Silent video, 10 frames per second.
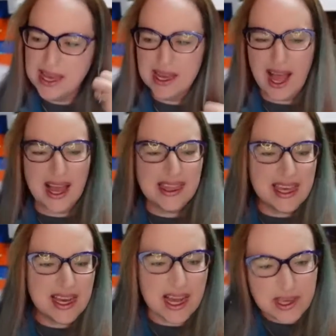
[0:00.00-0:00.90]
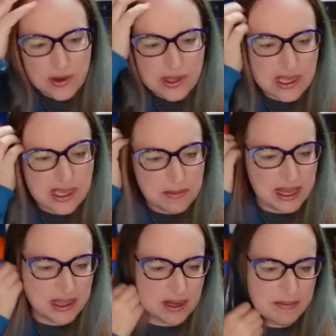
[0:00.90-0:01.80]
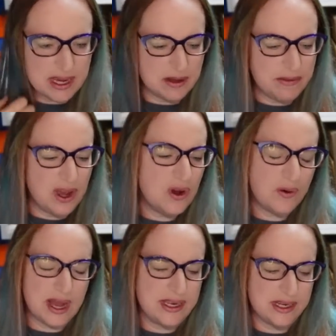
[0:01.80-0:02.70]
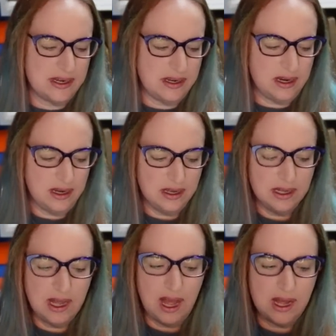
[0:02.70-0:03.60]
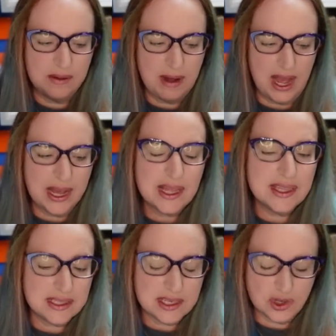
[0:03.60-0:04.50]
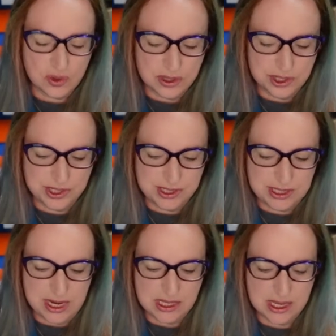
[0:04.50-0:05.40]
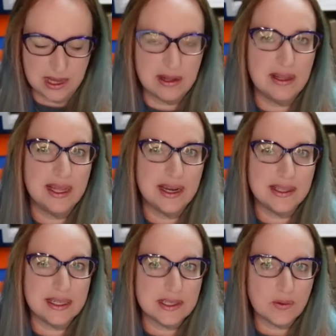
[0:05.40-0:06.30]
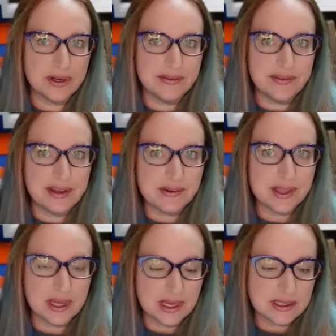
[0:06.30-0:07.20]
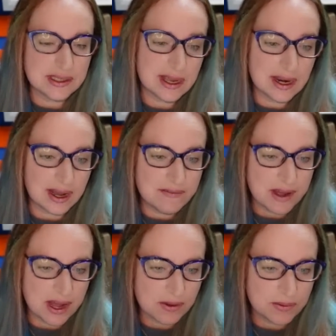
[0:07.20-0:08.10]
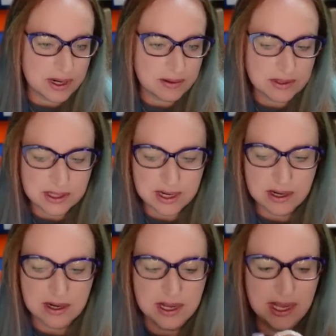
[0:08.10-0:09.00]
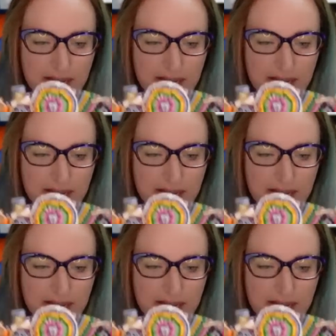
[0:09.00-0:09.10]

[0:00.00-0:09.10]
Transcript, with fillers: I, I I think I used this in my thumbnail. No, I didn't. Um, I got this at George's estate sale, and I think this is one of the favorite things that I found when I was there.